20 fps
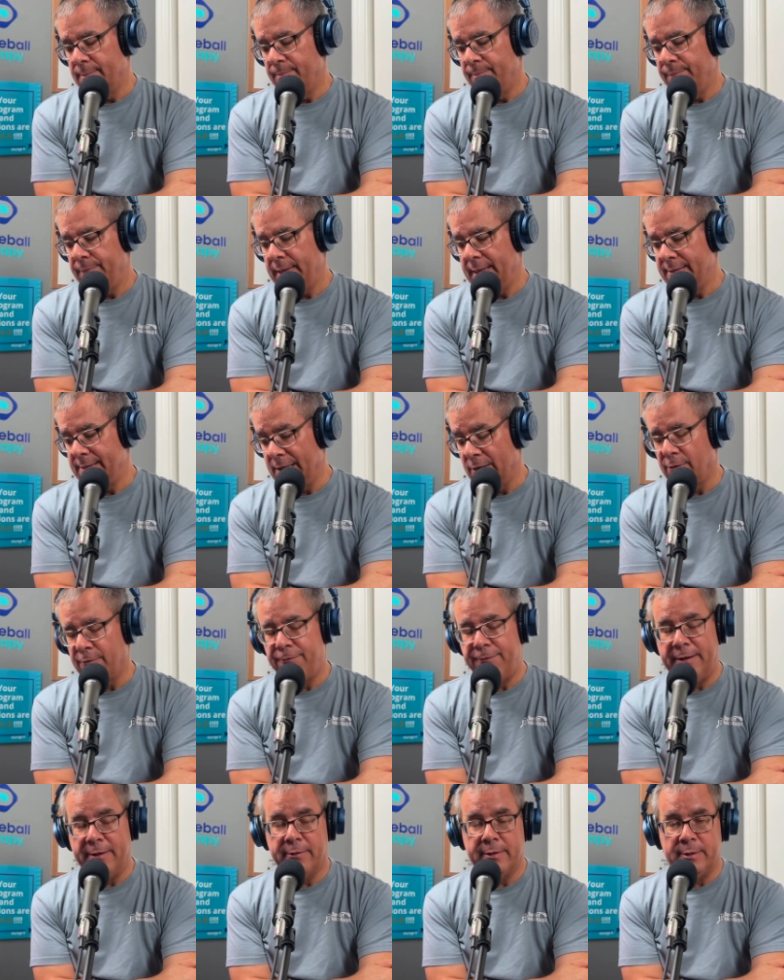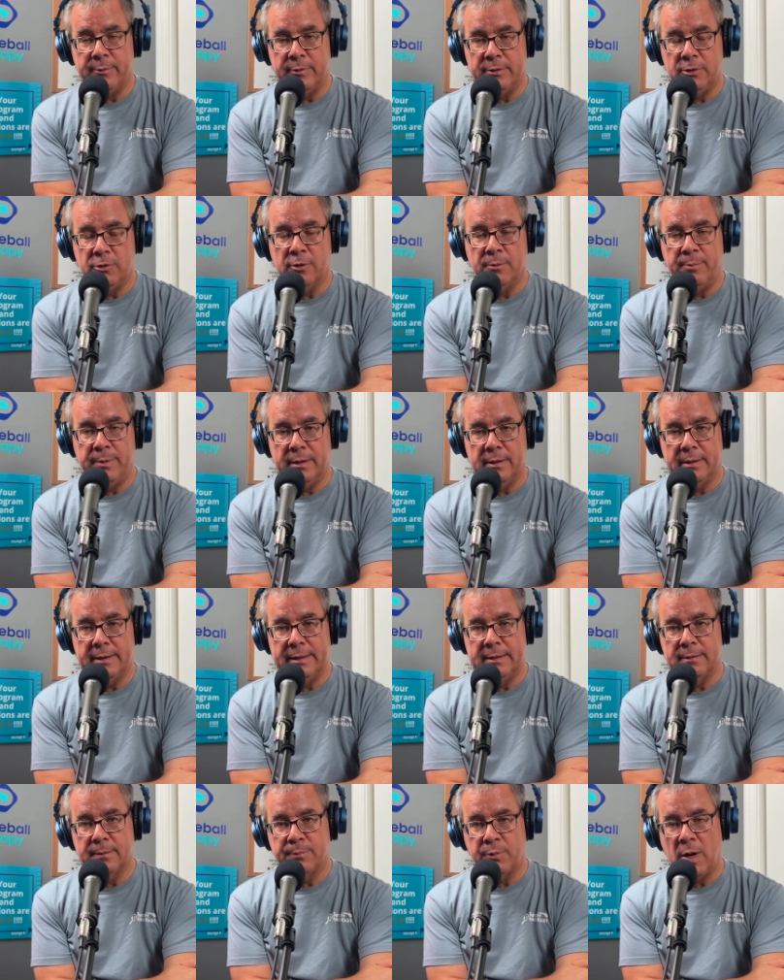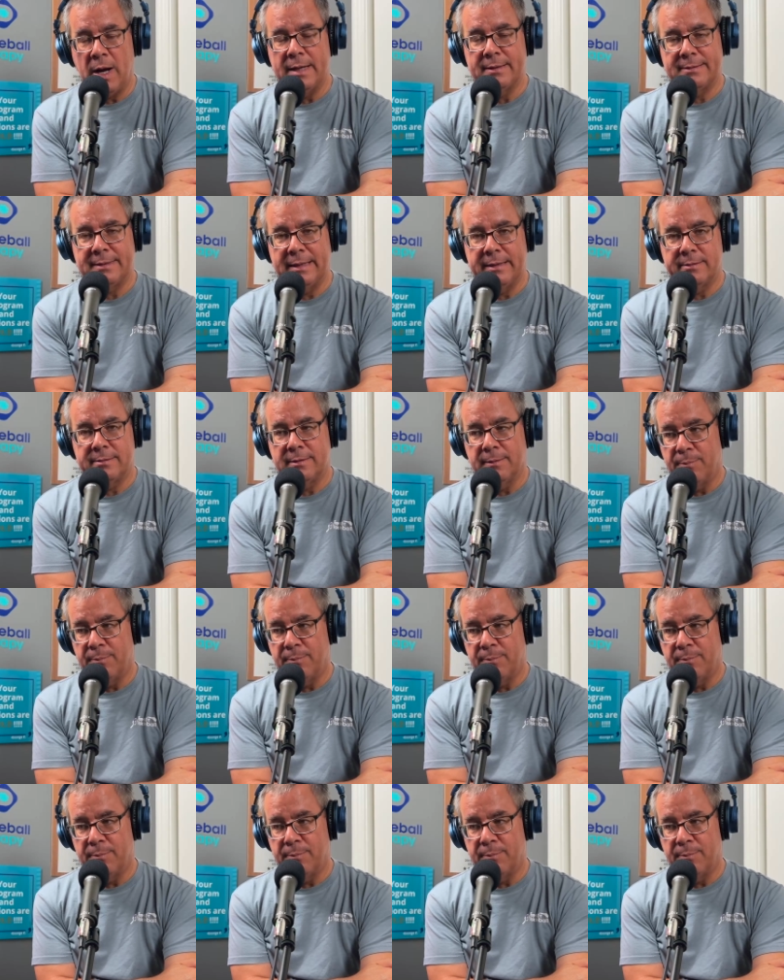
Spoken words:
is interfering with your ability to process